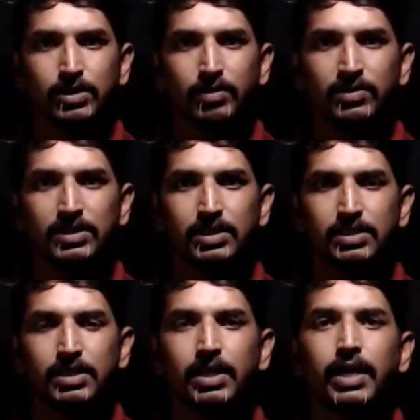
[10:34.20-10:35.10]

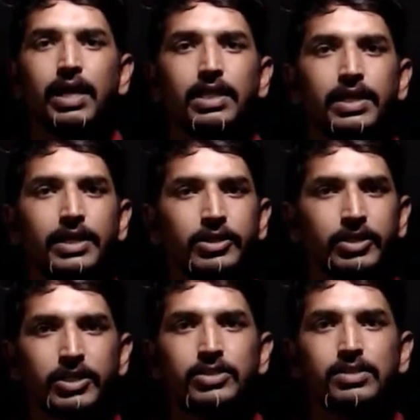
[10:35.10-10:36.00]
rehabilitative
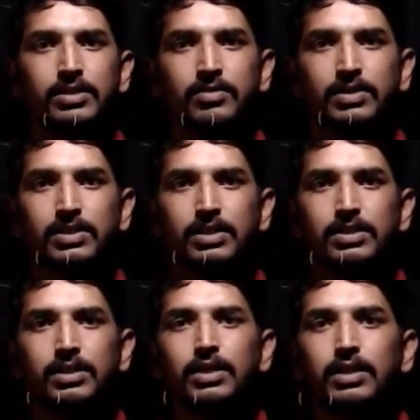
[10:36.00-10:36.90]
services, health
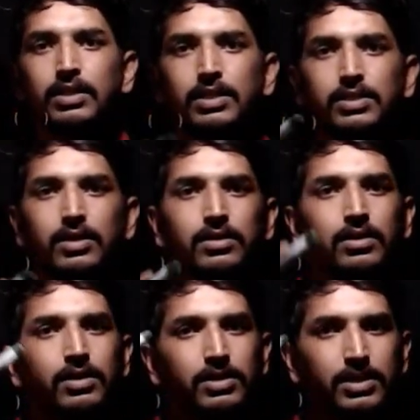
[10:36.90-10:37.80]
education services.